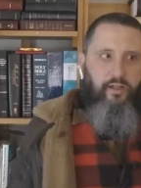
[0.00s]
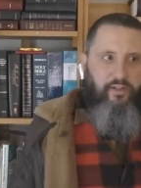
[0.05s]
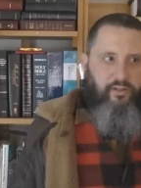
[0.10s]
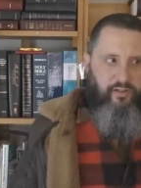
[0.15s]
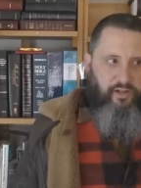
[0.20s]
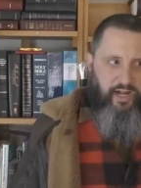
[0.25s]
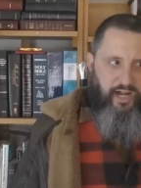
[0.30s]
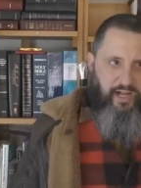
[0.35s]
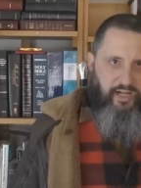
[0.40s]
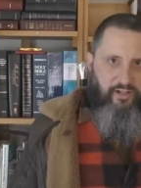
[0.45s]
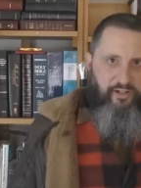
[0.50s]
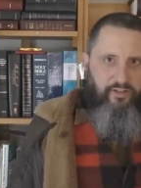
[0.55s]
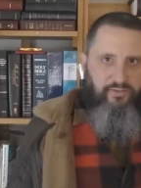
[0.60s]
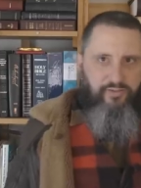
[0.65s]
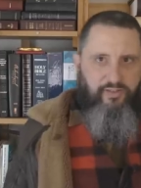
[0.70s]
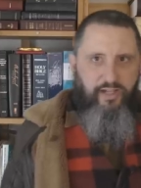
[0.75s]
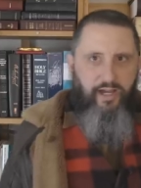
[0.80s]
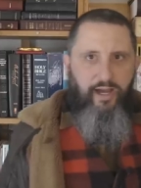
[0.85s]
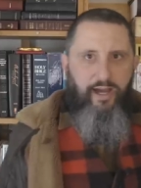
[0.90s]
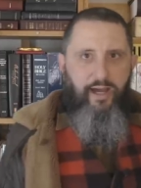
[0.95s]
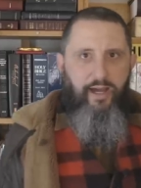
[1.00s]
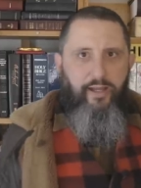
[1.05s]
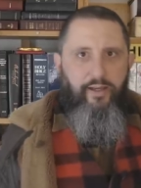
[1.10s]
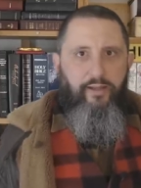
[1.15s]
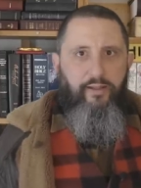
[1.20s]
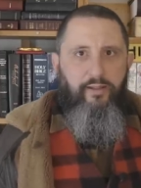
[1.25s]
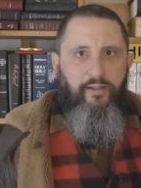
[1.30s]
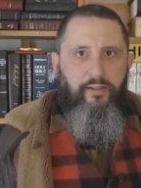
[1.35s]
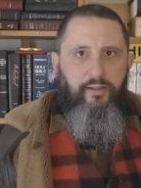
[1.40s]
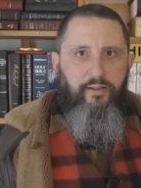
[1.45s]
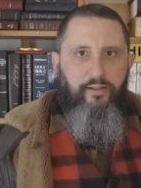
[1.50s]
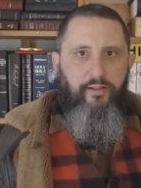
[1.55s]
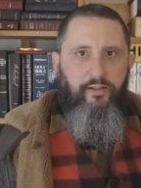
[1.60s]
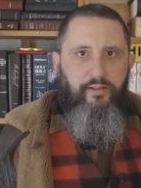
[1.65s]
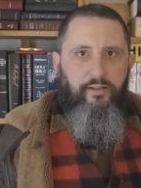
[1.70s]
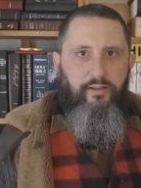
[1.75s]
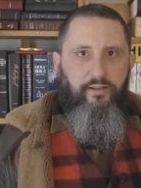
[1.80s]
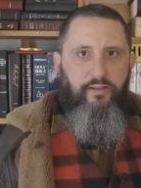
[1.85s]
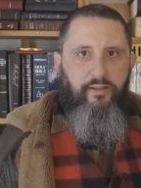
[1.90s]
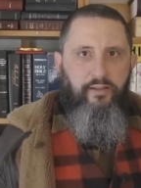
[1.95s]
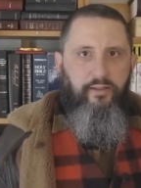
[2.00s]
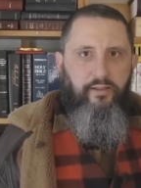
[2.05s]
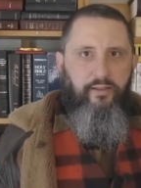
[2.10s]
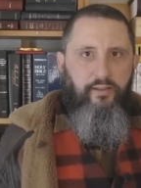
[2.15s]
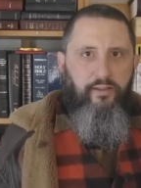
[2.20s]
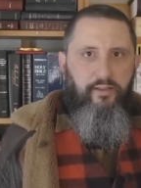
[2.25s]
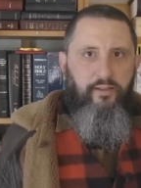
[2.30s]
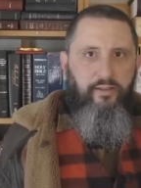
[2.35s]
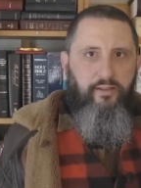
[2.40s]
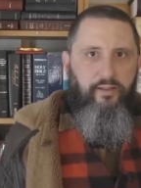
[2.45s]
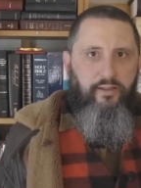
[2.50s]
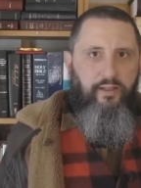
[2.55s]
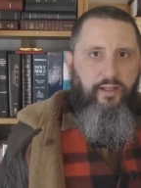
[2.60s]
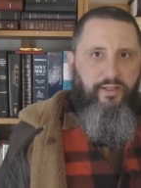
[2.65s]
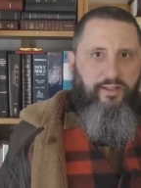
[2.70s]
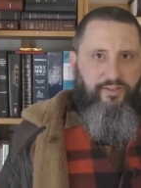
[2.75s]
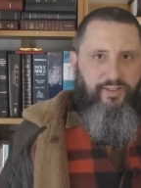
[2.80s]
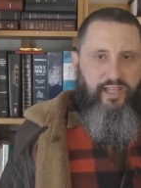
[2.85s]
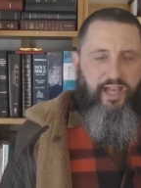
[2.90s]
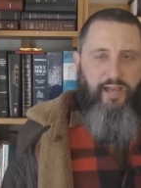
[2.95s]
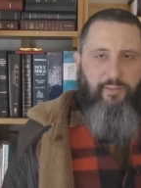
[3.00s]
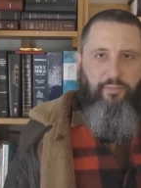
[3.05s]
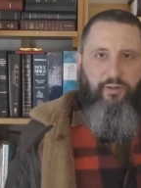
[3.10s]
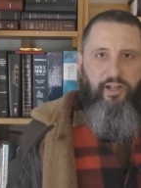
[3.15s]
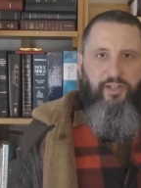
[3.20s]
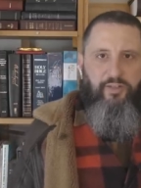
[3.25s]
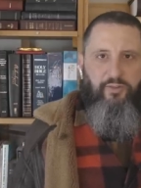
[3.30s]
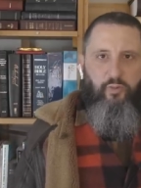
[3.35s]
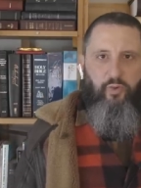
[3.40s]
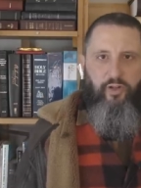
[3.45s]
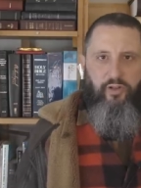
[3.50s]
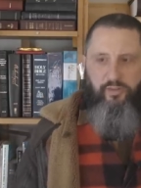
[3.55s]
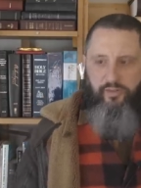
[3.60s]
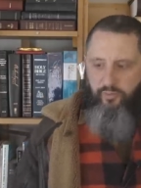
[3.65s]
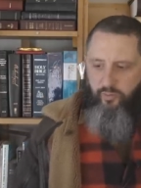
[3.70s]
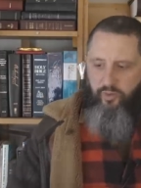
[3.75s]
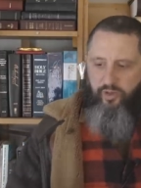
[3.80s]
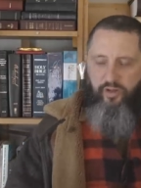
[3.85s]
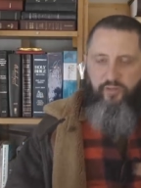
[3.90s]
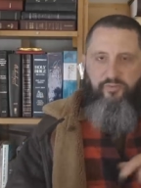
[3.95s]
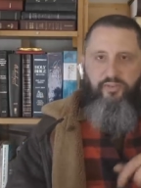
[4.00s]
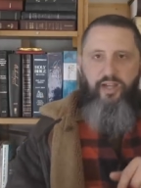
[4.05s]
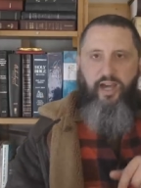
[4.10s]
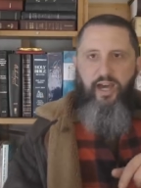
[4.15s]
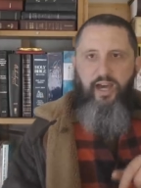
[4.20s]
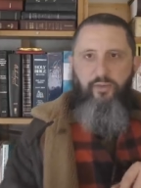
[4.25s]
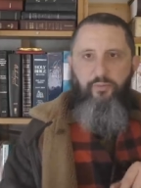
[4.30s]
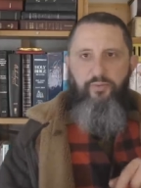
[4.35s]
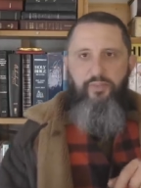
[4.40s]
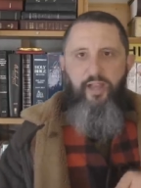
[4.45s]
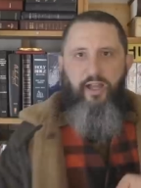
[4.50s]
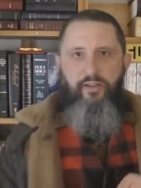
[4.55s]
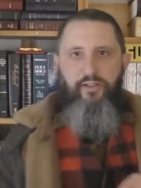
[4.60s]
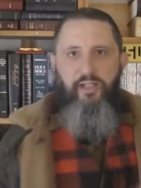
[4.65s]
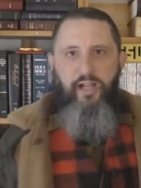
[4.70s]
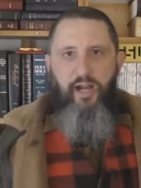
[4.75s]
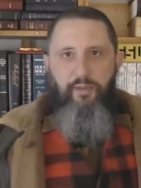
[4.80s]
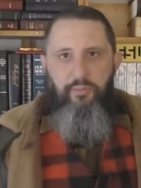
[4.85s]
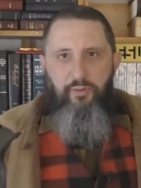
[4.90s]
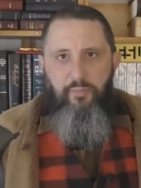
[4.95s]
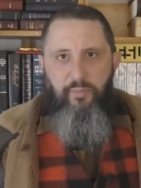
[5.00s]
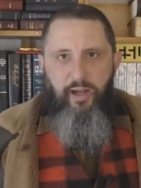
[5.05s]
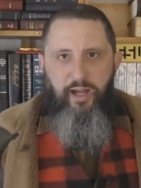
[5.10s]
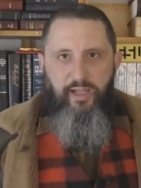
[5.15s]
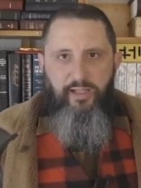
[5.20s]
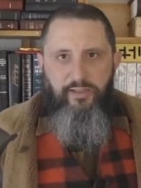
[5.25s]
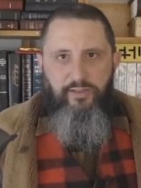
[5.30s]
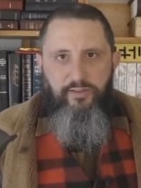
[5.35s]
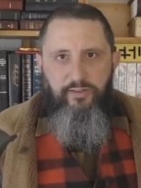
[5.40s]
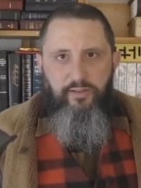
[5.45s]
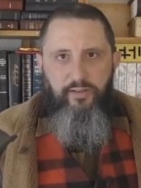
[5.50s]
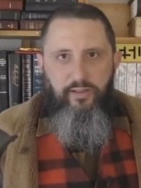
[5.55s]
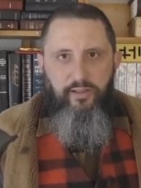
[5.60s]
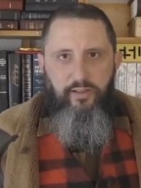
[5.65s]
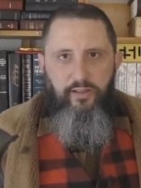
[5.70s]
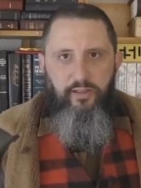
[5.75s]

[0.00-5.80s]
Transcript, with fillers: You're a hater of God. And you see, I preach word, the word of God without compromise.